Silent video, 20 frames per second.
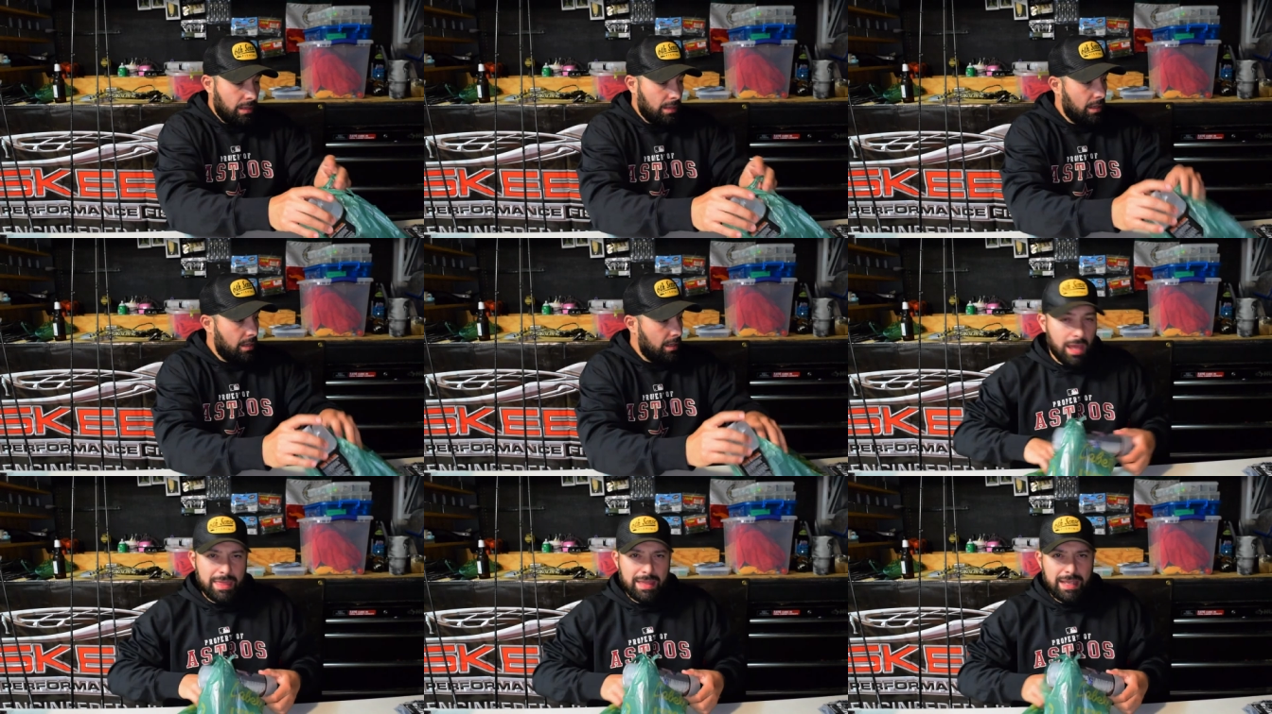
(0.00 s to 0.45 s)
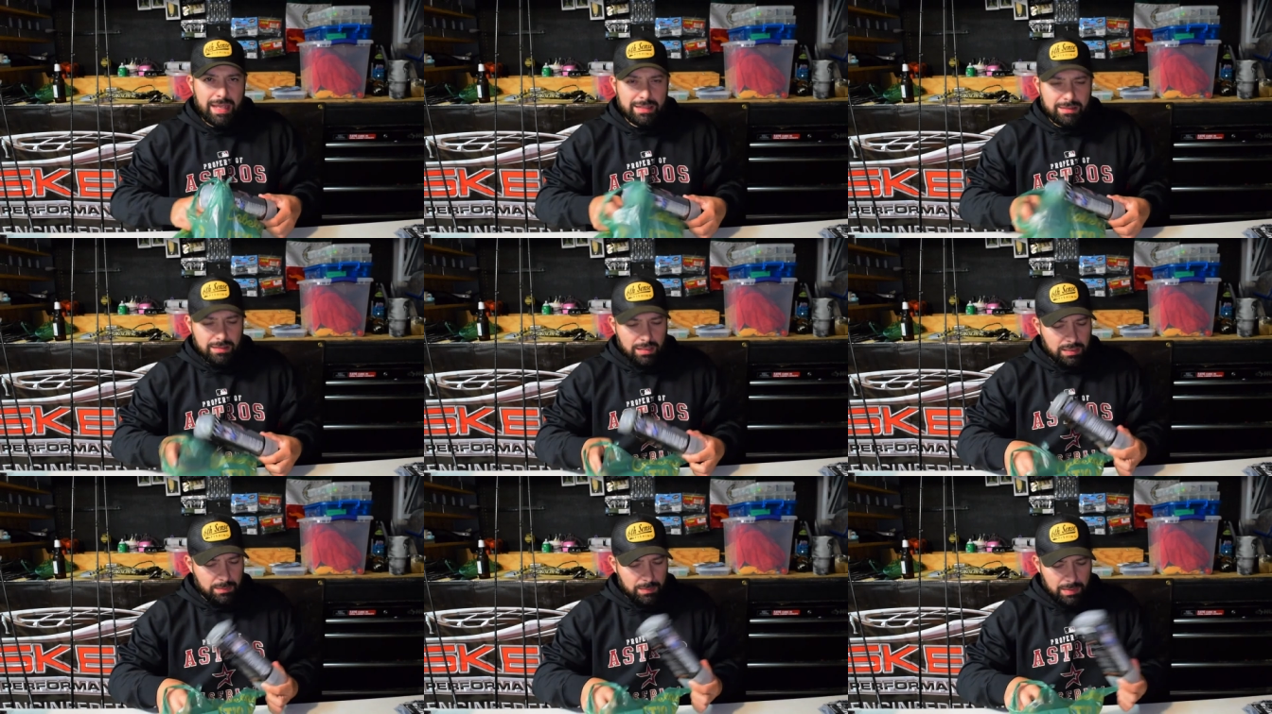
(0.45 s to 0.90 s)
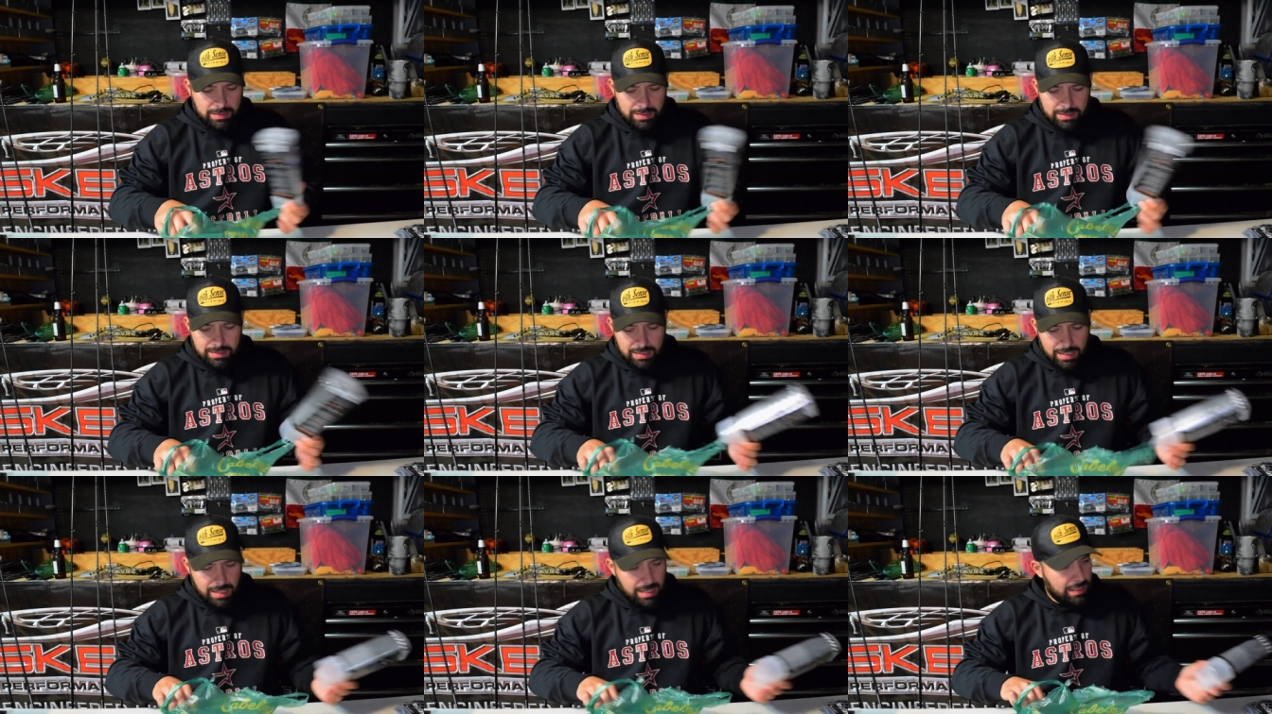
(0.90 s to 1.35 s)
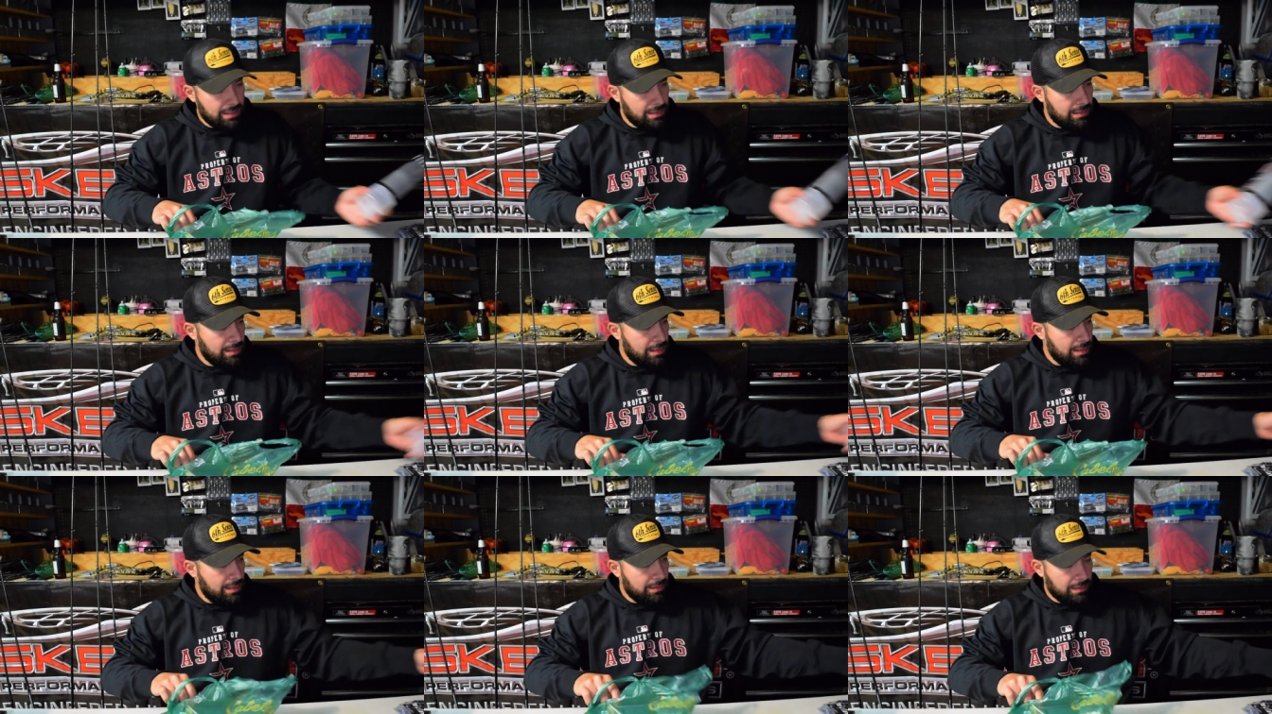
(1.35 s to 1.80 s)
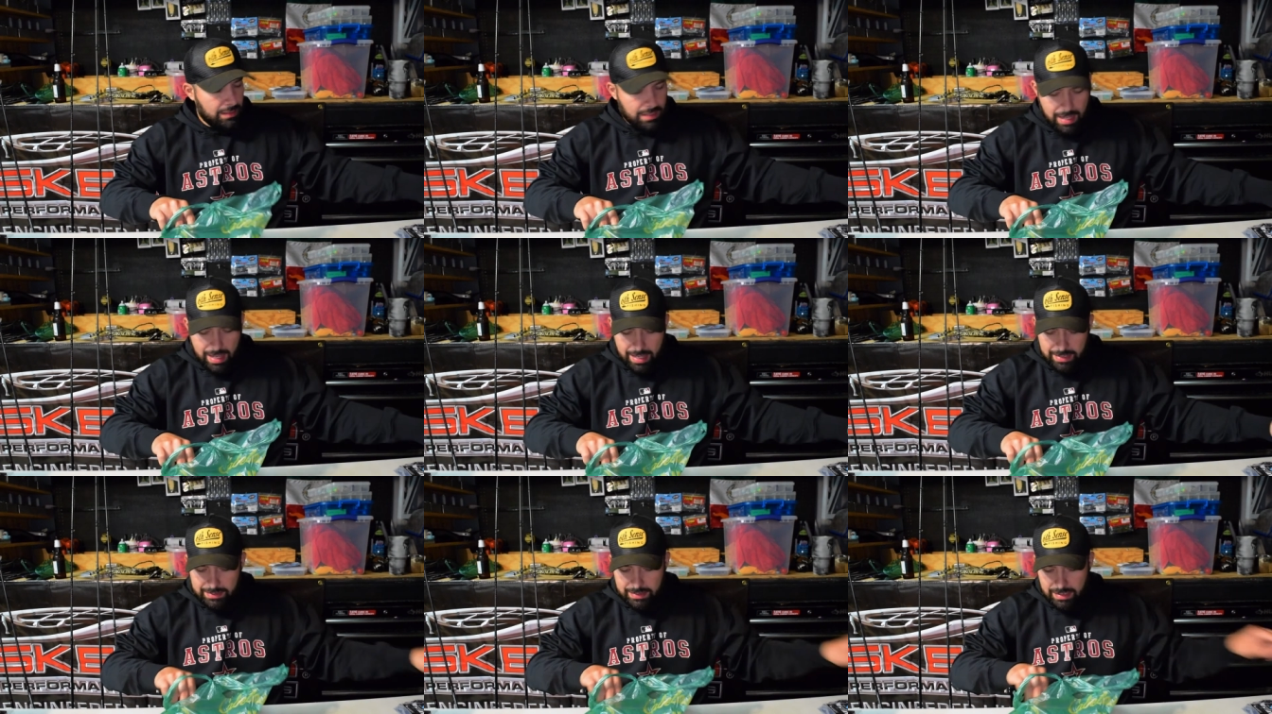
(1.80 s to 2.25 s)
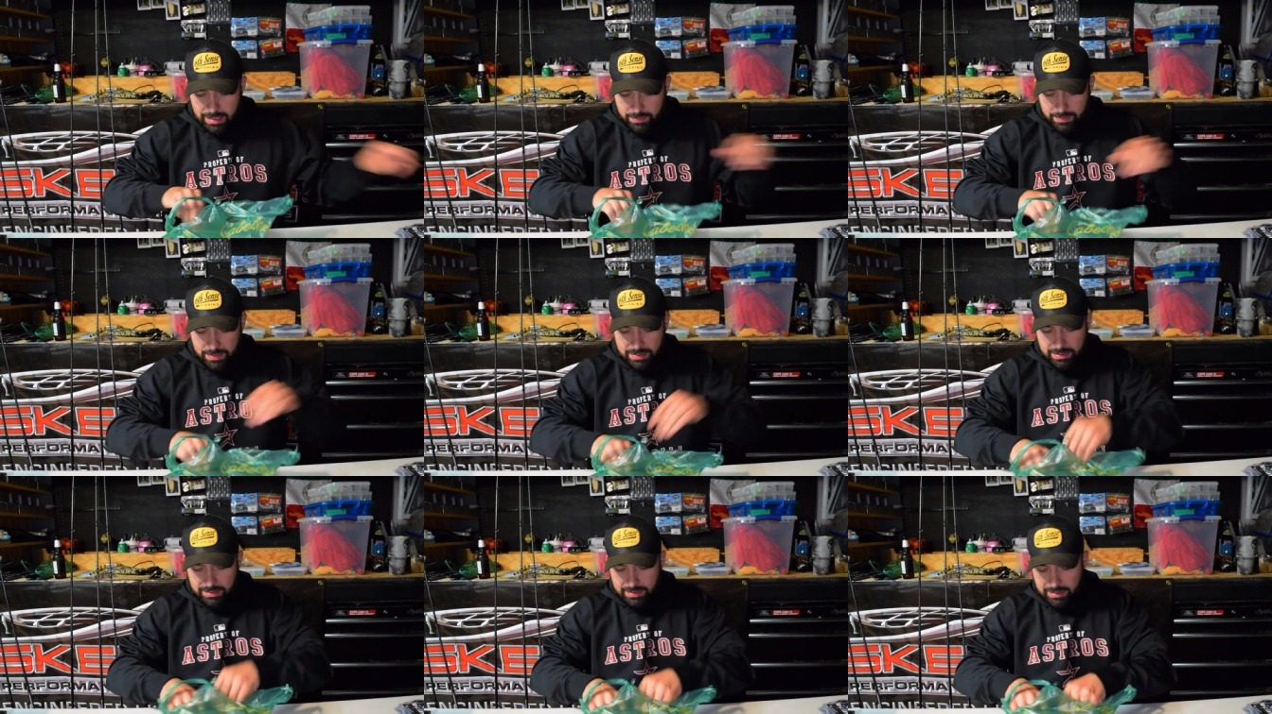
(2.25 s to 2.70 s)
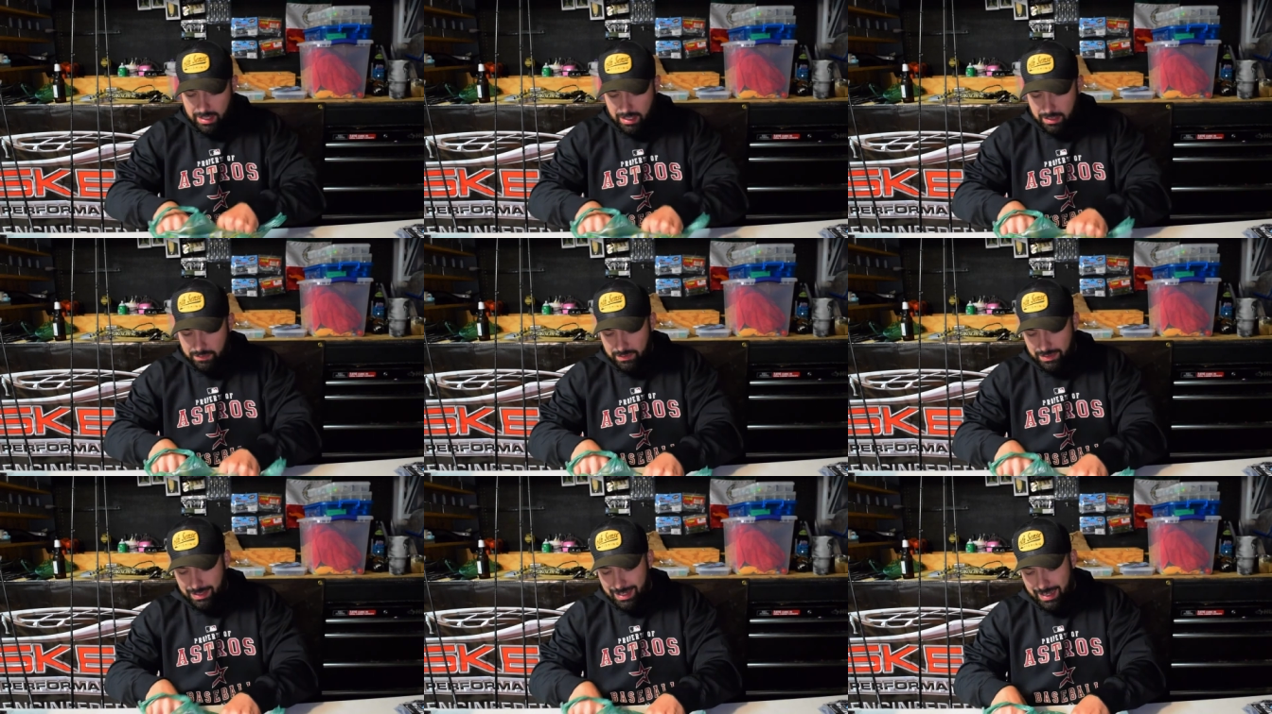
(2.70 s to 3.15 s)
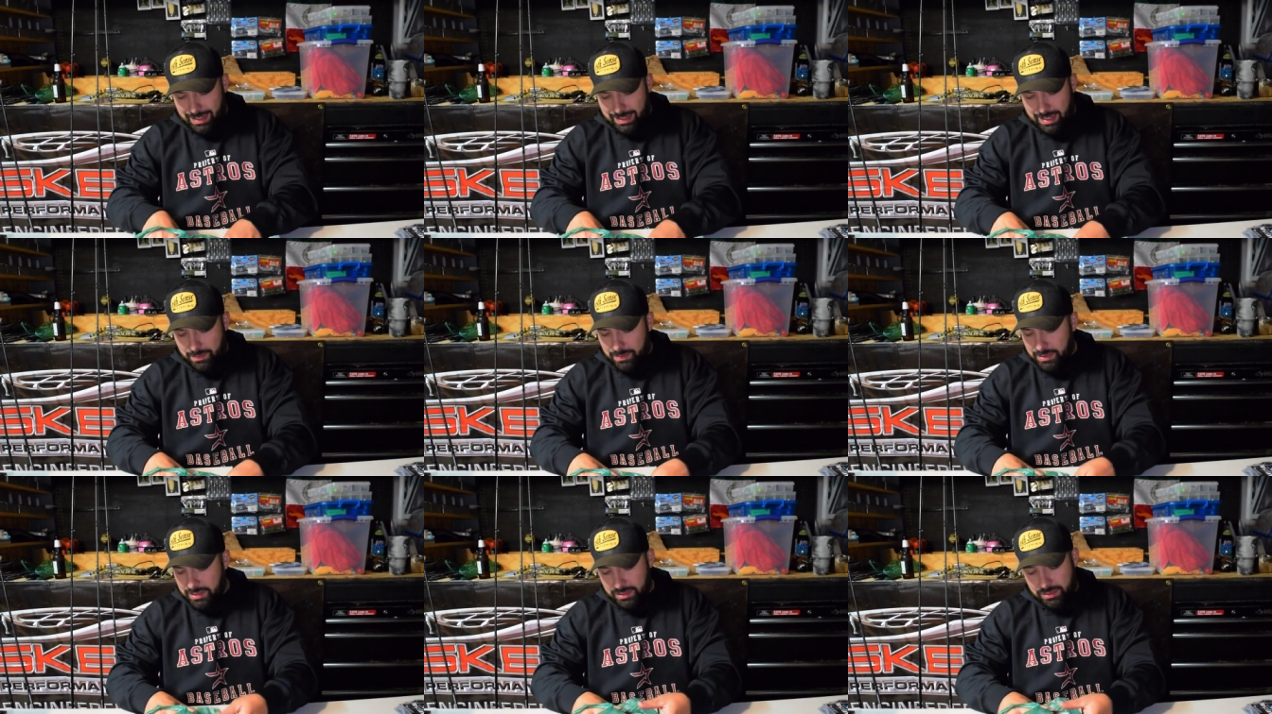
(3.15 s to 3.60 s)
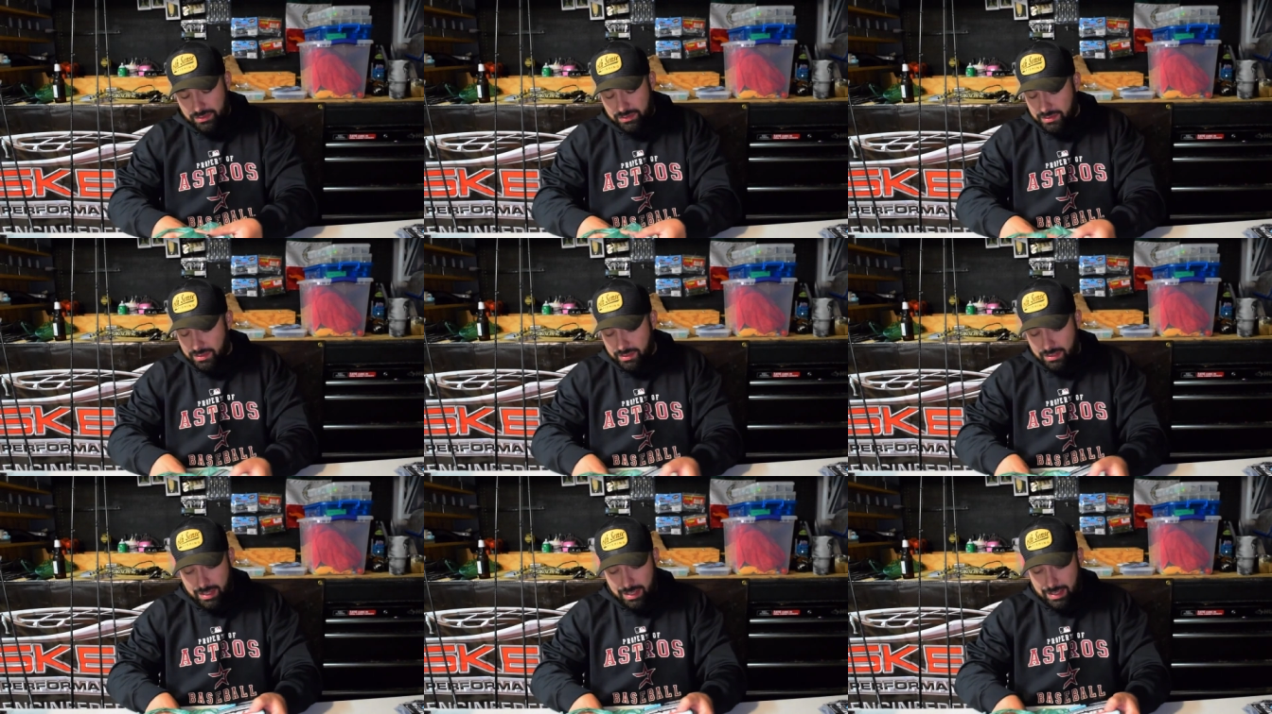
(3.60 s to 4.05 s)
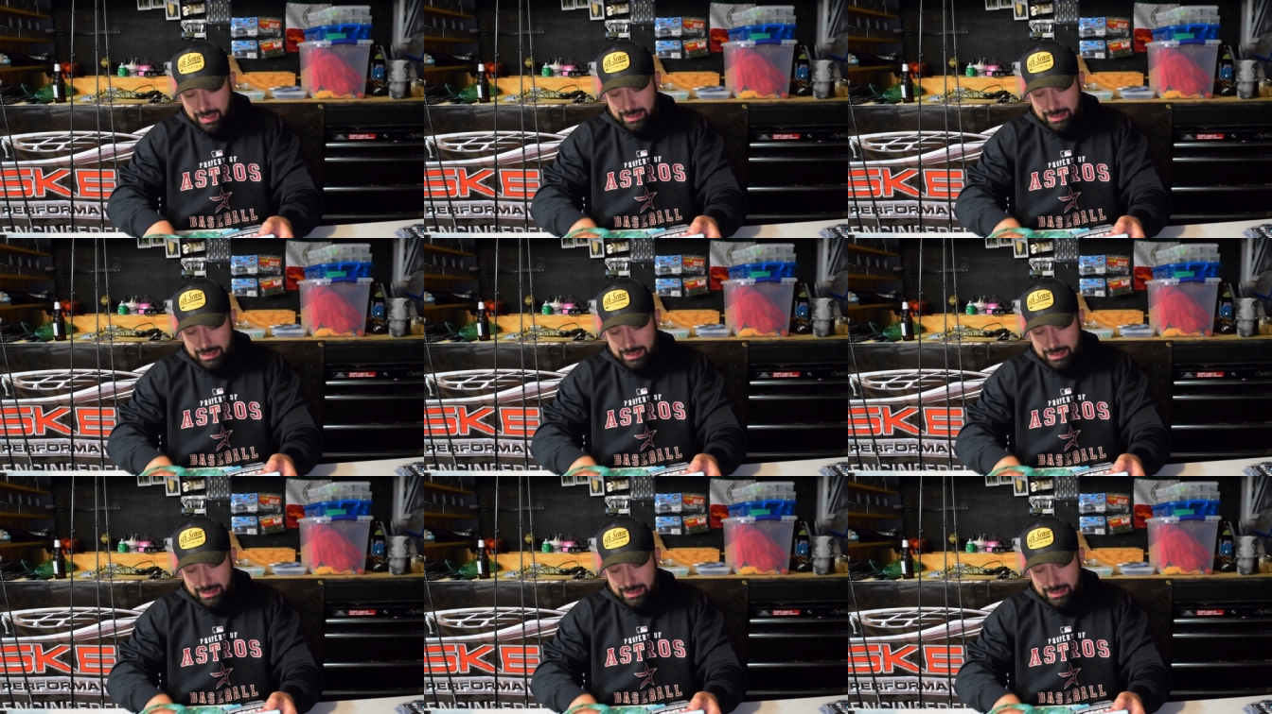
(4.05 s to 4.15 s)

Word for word: Uh, I think I talked about this line the last time. This is kind of a line I've been using.